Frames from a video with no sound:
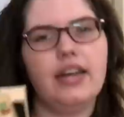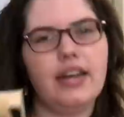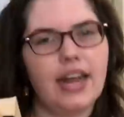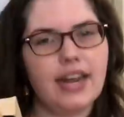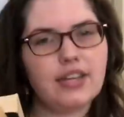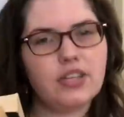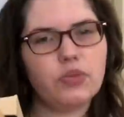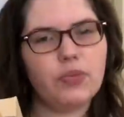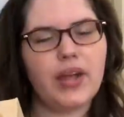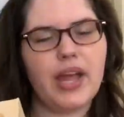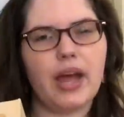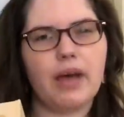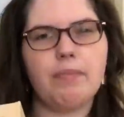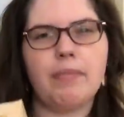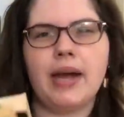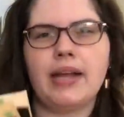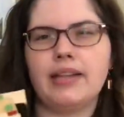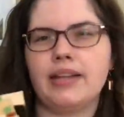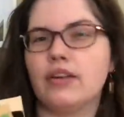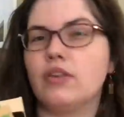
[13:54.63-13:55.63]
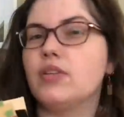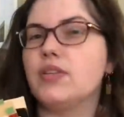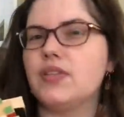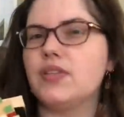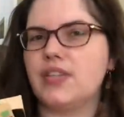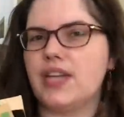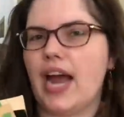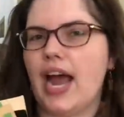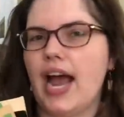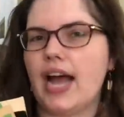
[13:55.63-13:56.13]
Next, we have my little
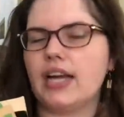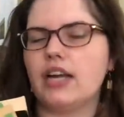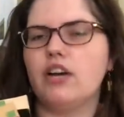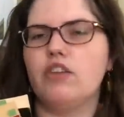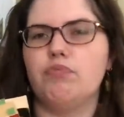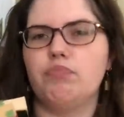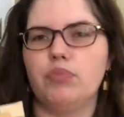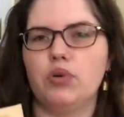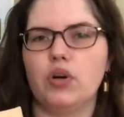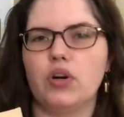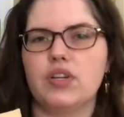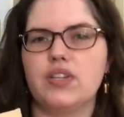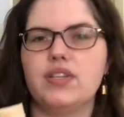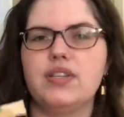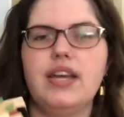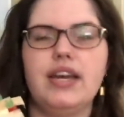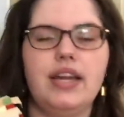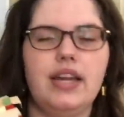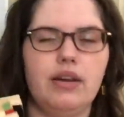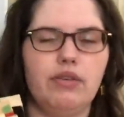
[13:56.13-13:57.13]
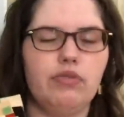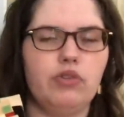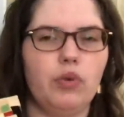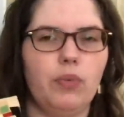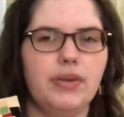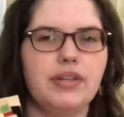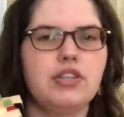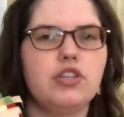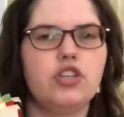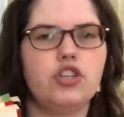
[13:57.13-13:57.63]
stack of books that
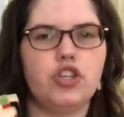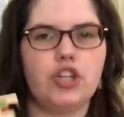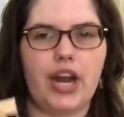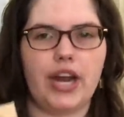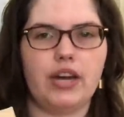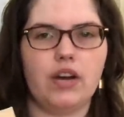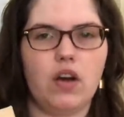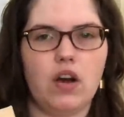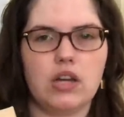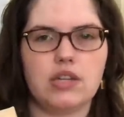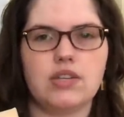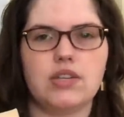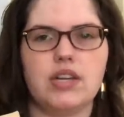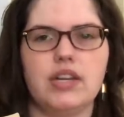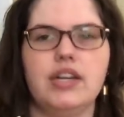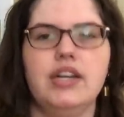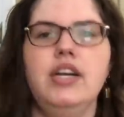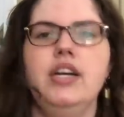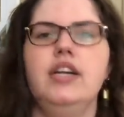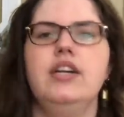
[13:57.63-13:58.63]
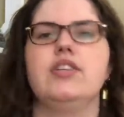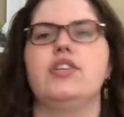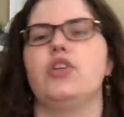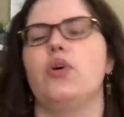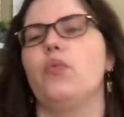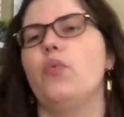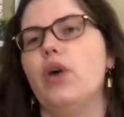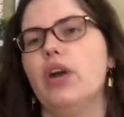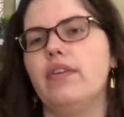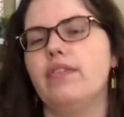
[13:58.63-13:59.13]
influenced Jane Austen. So
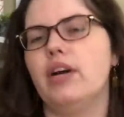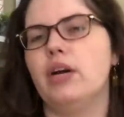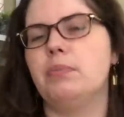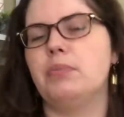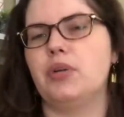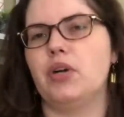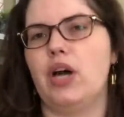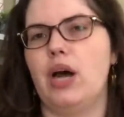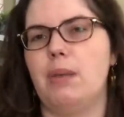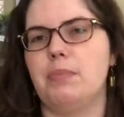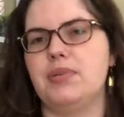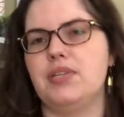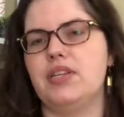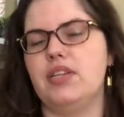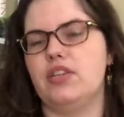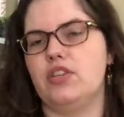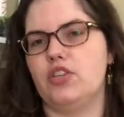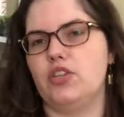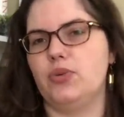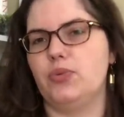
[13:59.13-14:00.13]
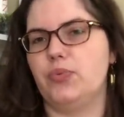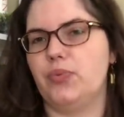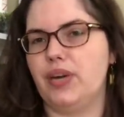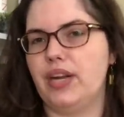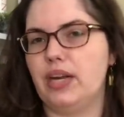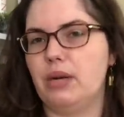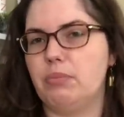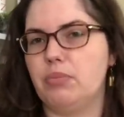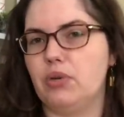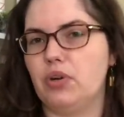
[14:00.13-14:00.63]
one of our prompts is to
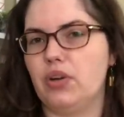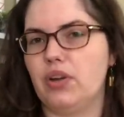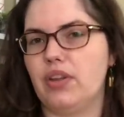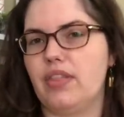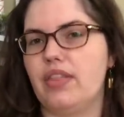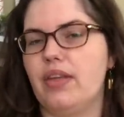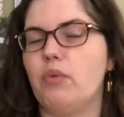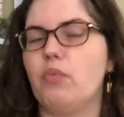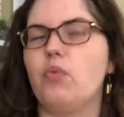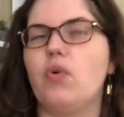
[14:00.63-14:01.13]
read a book that